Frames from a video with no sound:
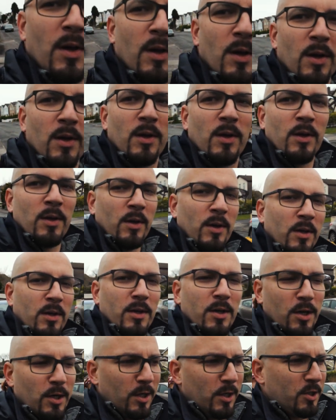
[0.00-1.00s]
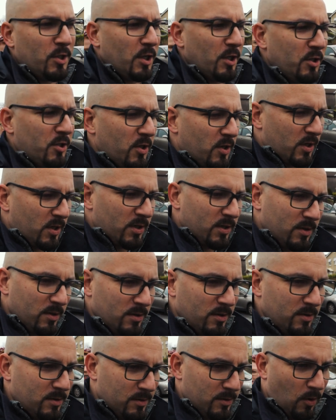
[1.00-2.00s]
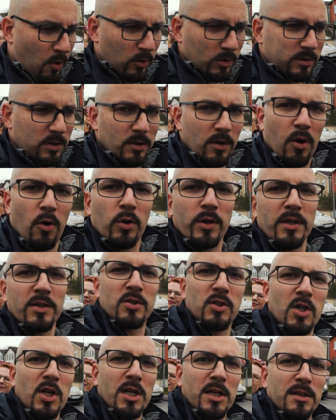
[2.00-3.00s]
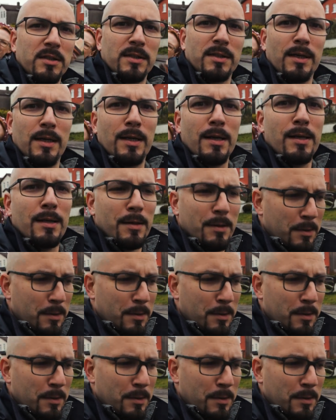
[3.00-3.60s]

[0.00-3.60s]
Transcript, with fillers: own. Curly Ginger, also known as Chicken Skin.